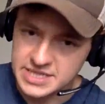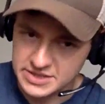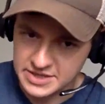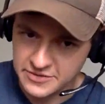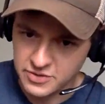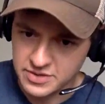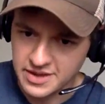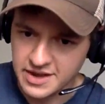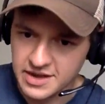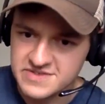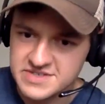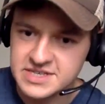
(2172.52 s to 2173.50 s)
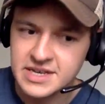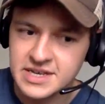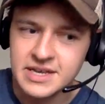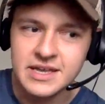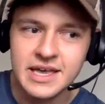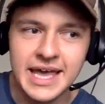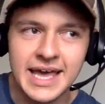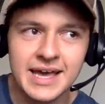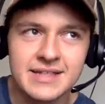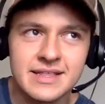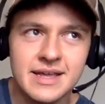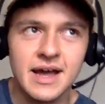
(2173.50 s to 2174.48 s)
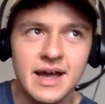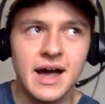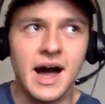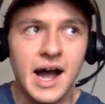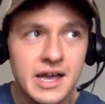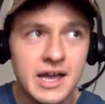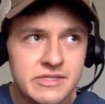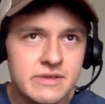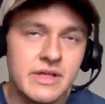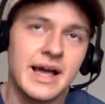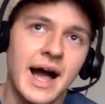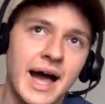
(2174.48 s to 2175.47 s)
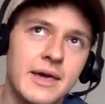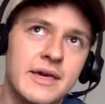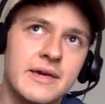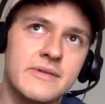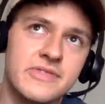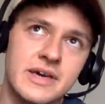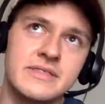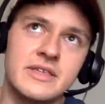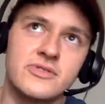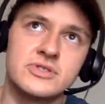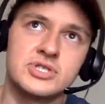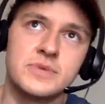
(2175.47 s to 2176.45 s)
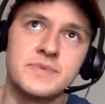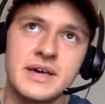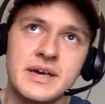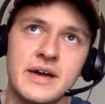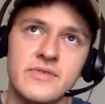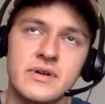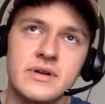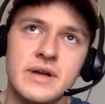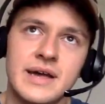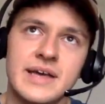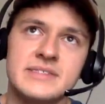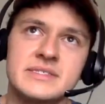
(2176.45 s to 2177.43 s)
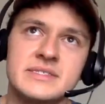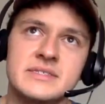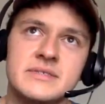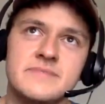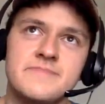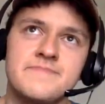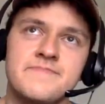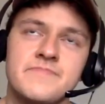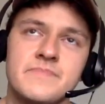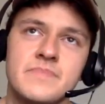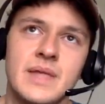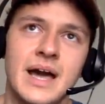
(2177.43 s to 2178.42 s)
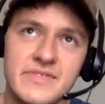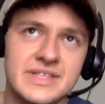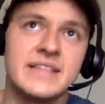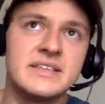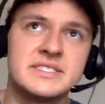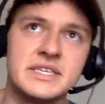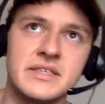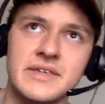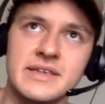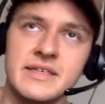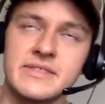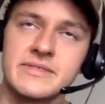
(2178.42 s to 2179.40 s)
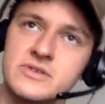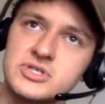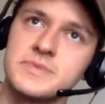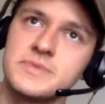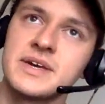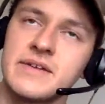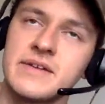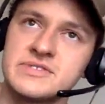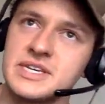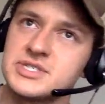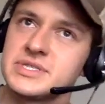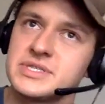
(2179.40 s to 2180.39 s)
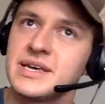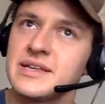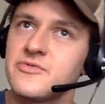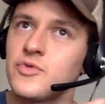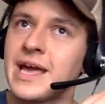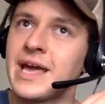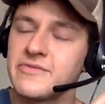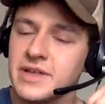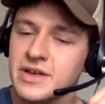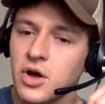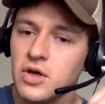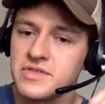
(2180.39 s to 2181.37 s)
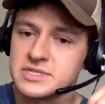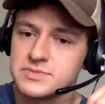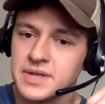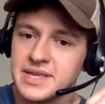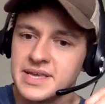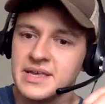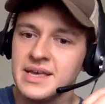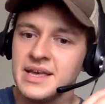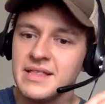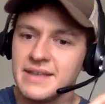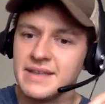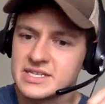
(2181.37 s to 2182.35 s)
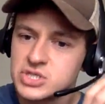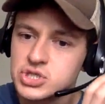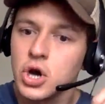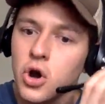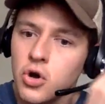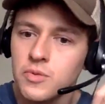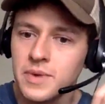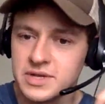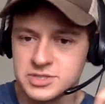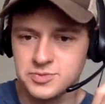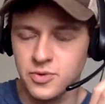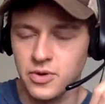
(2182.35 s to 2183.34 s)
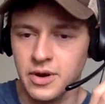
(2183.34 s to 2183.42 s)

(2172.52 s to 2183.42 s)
different lives. And I think that there should be I guess I have a tendency to think that there should be a conversation that if we have like all this money, like so much more,